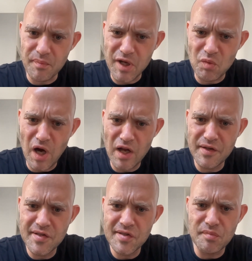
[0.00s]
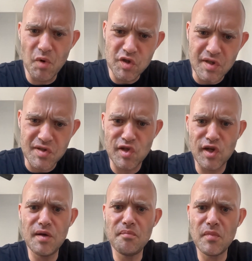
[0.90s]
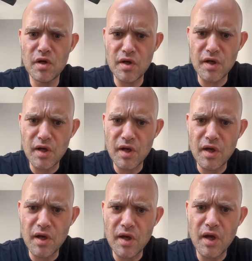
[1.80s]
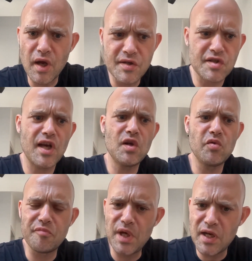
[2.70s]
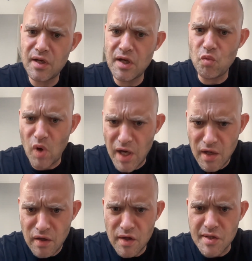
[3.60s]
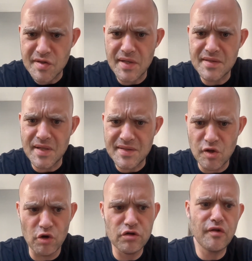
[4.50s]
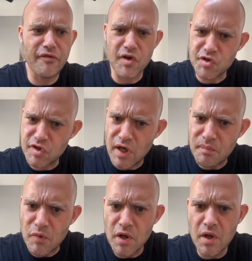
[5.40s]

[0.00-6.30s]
I mean, while this is the most extreme state we've been in a while, it's not the first time.